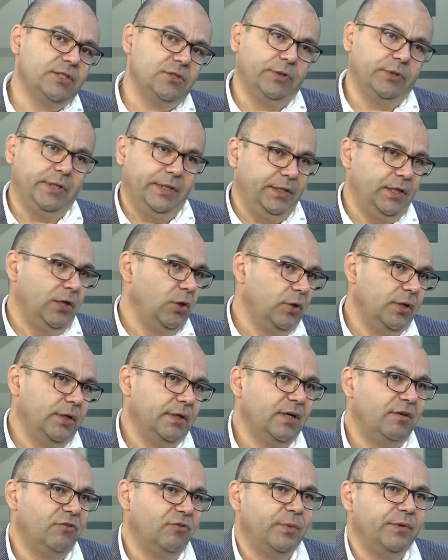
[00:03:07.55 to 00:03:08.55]
or any local
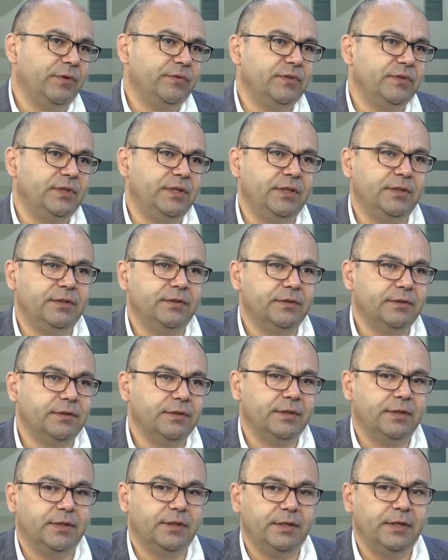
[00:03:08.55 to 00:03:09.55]
government
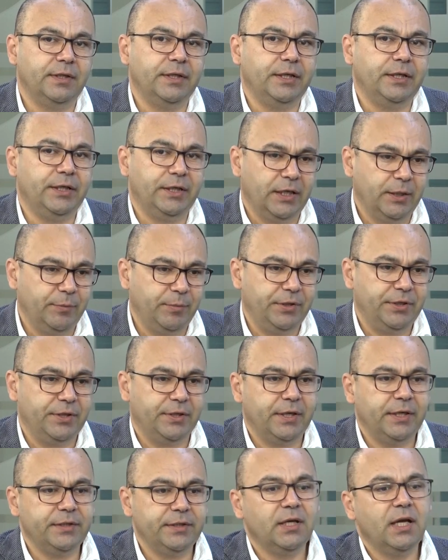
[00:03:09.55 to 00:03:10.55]
in Armenia,
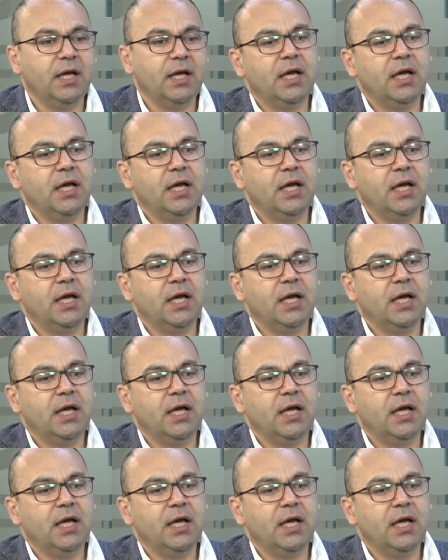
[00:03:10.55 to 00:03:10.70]
right?